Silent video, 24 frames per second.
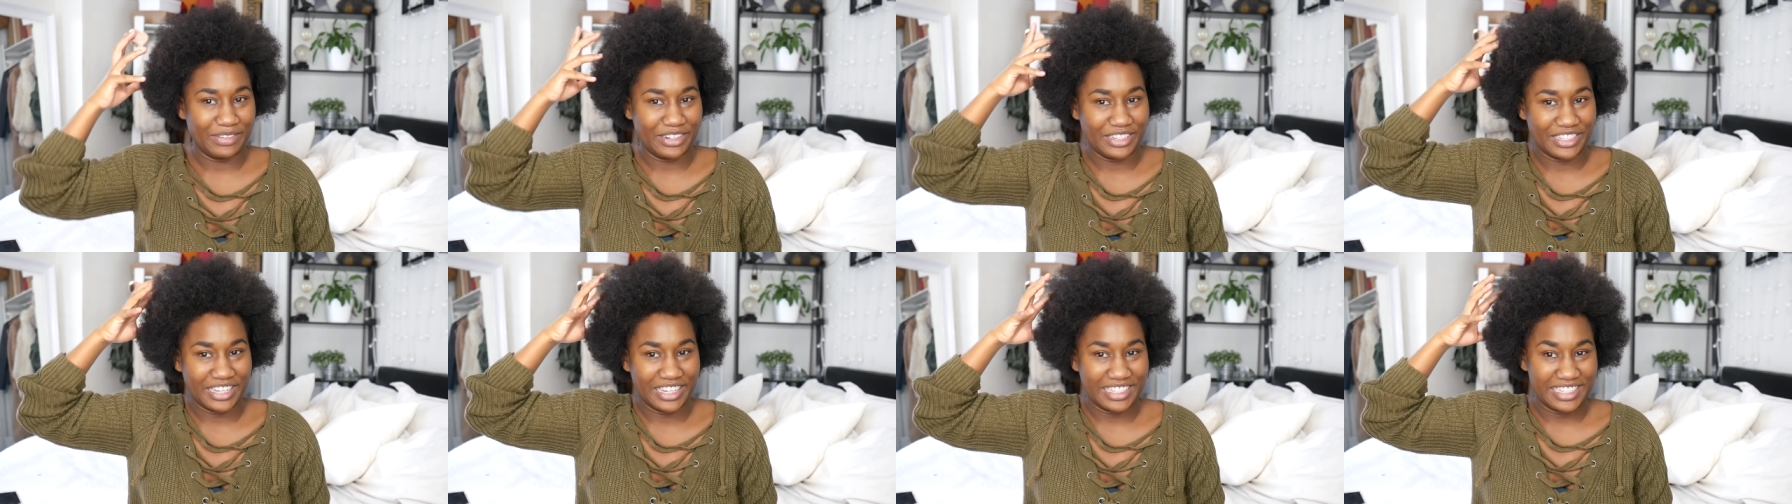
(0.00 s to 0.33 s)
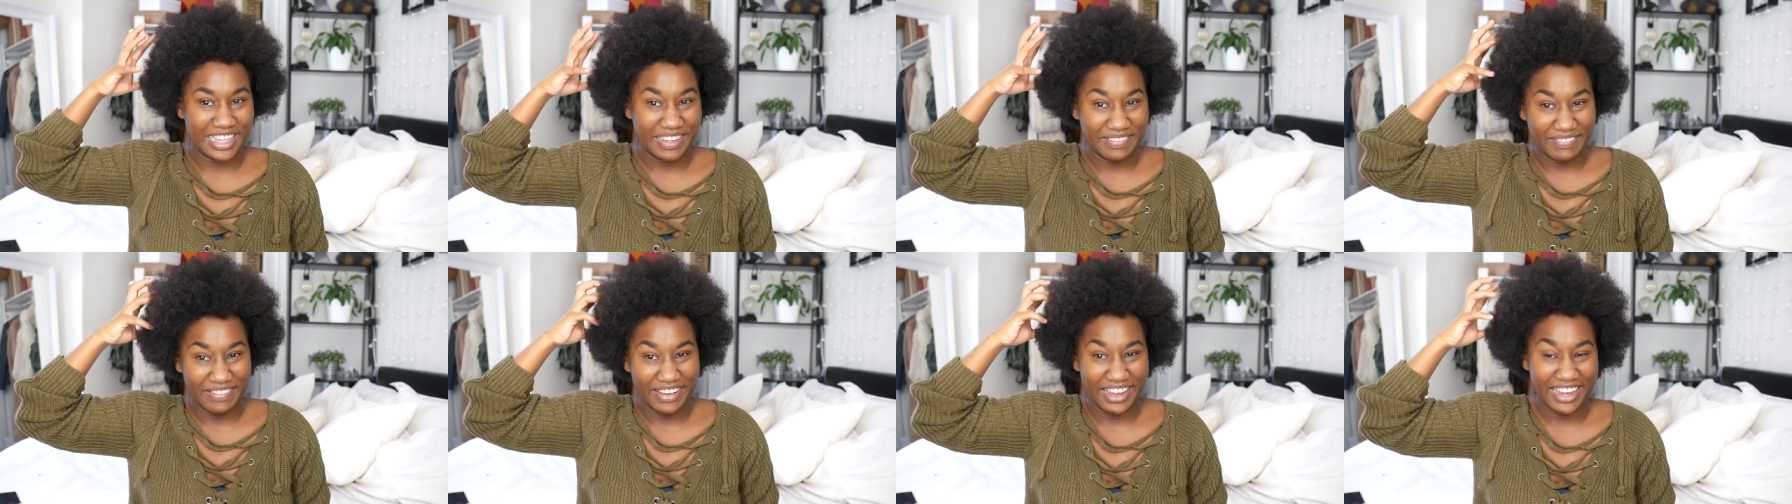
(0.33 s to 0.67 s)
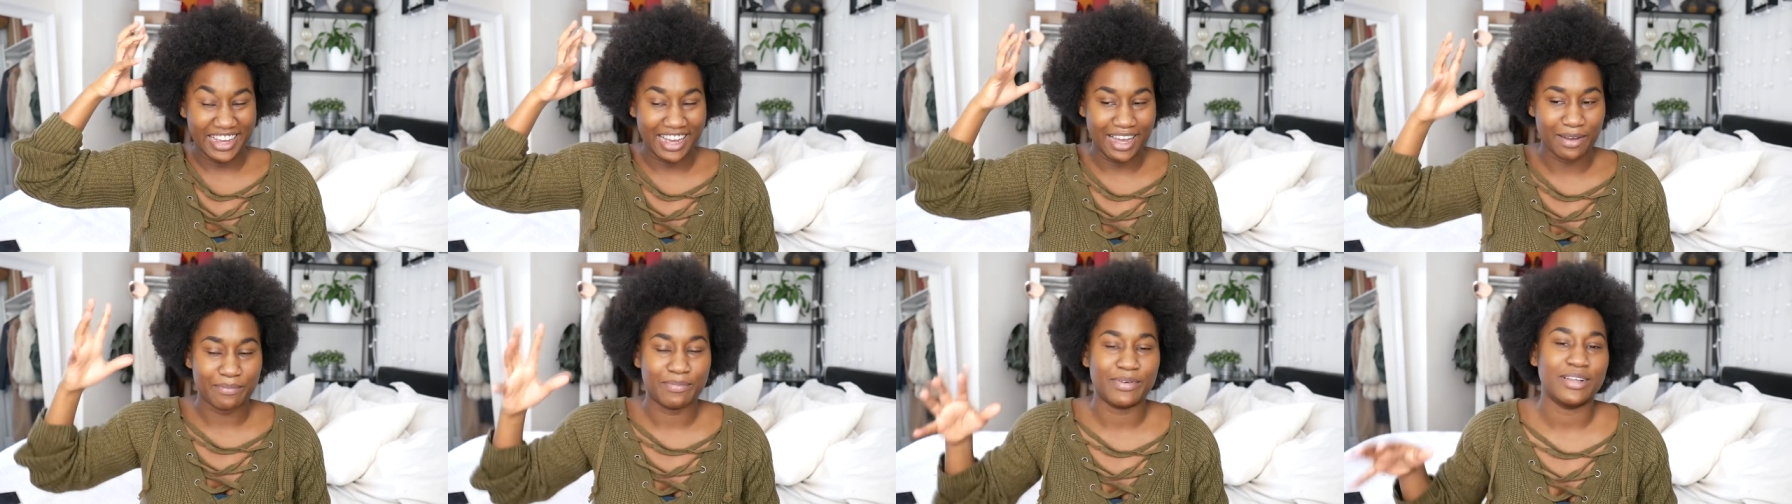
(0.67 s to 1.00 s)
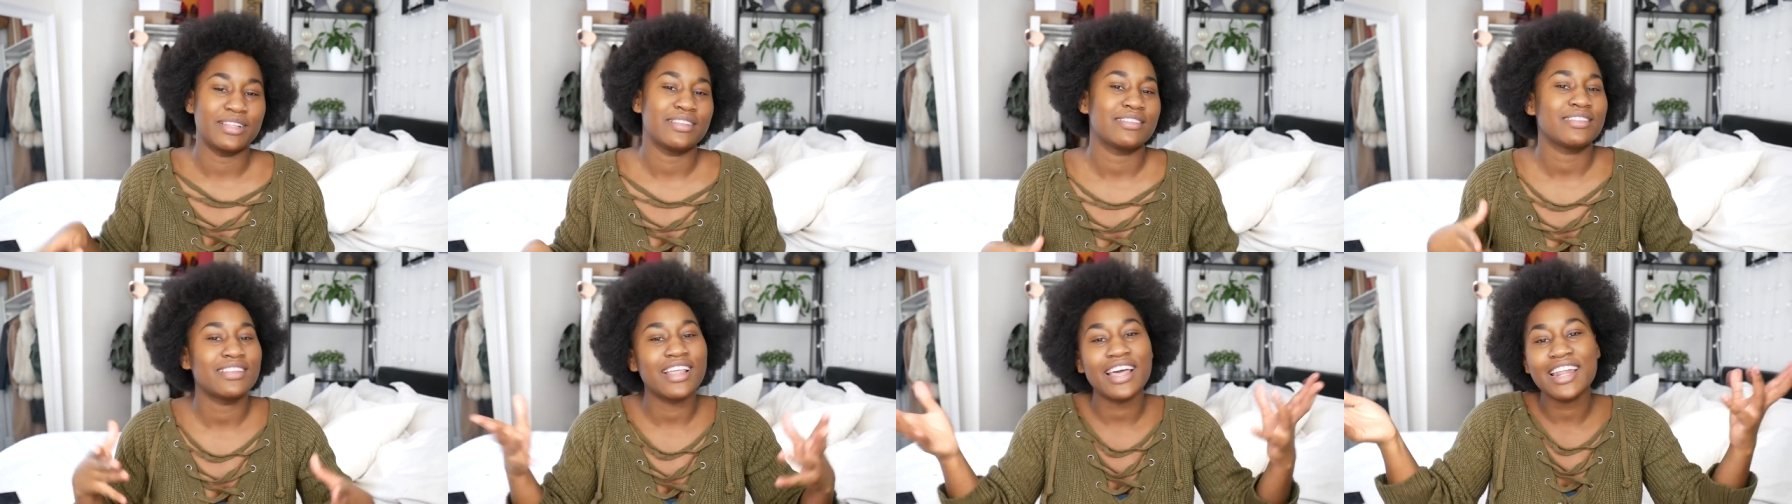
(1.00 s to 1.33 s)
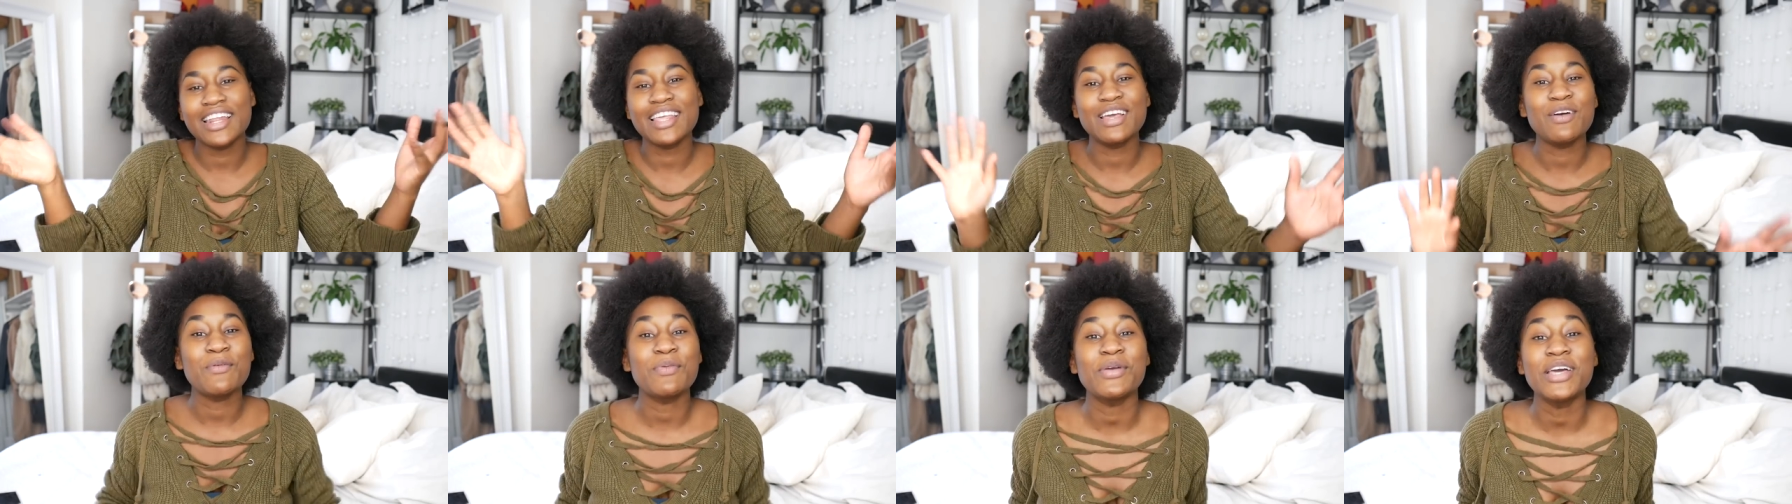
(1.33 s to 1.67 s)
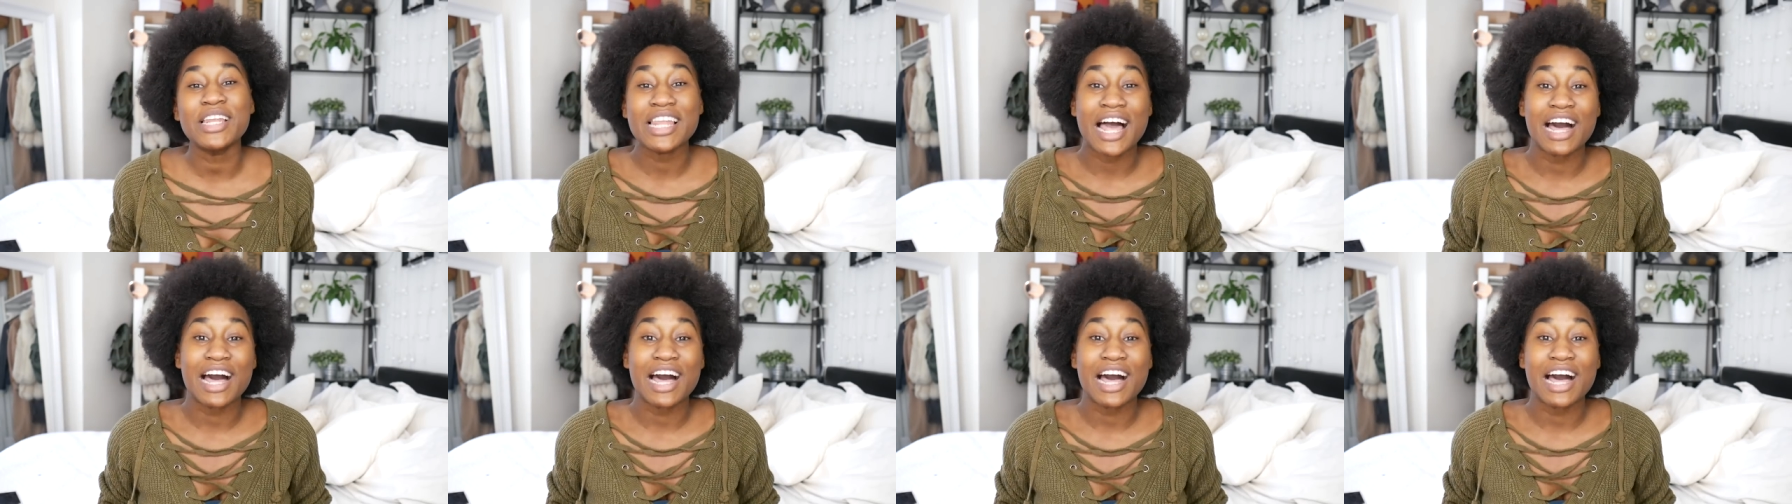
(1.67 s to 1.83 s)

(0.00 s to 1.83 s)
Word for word: and just goes oh my god but then he'll be